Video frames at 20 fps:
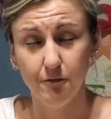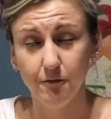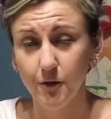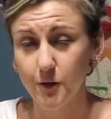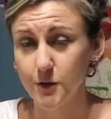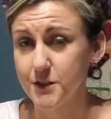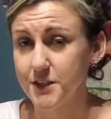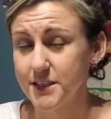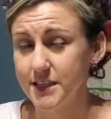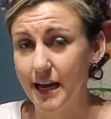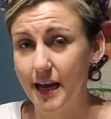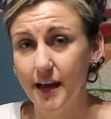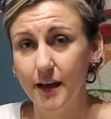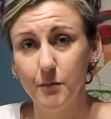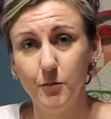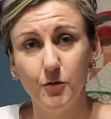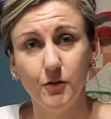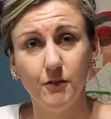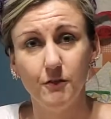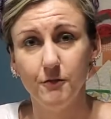first
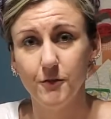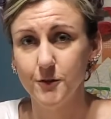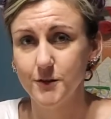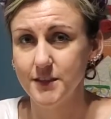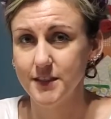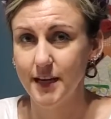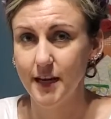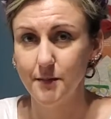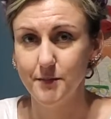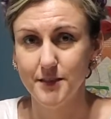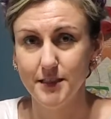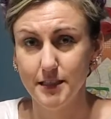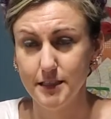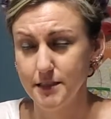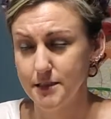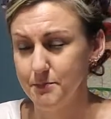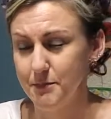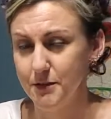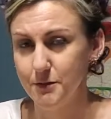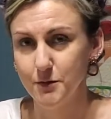time or the first time
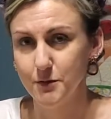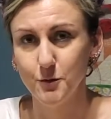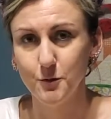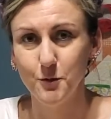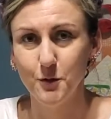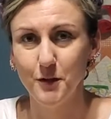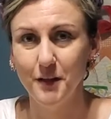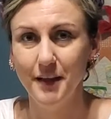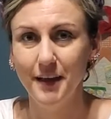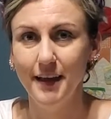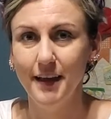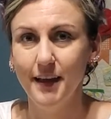since middle school.